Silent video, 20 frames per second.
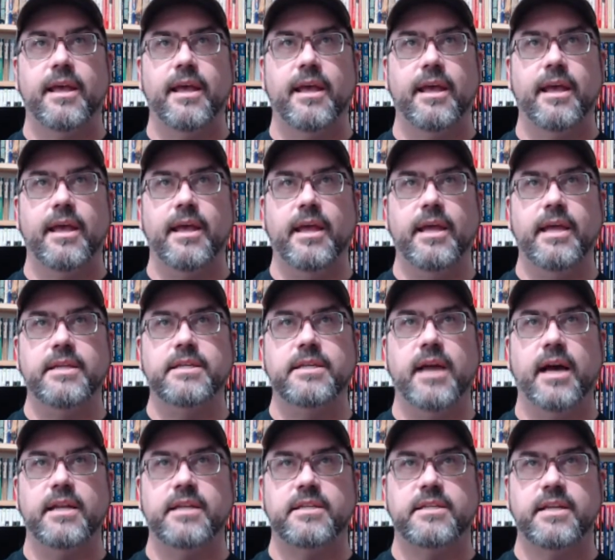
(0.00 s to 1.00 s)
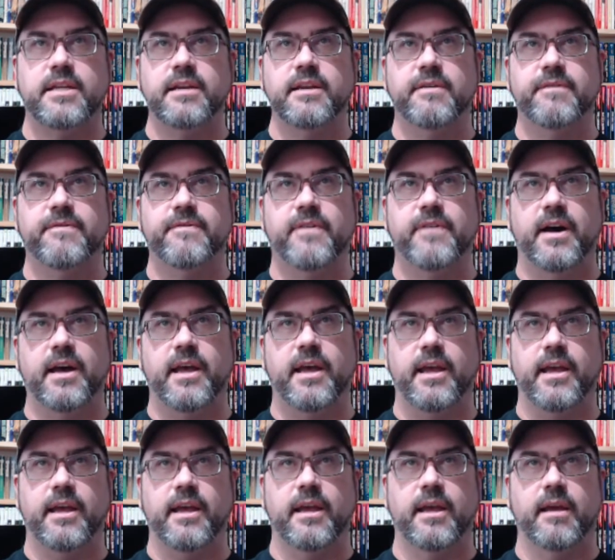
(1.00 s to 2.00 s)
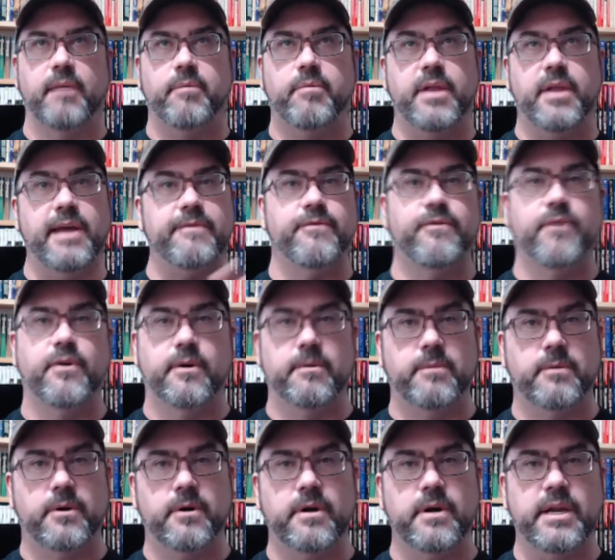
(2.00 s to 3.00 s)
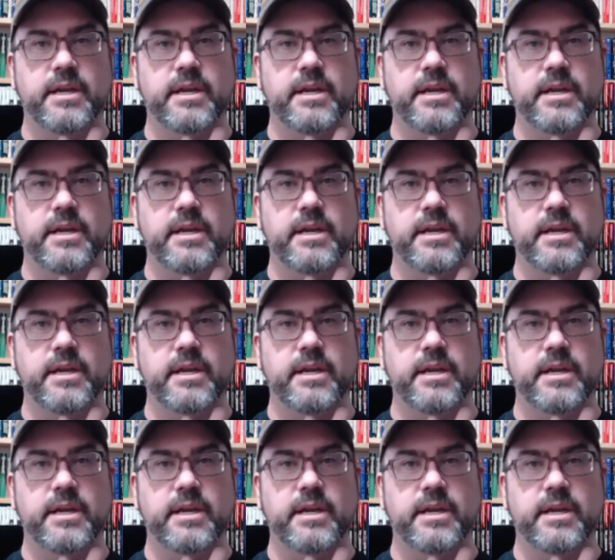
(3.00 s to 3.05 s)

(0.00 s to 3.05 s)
he's not signifying platformer.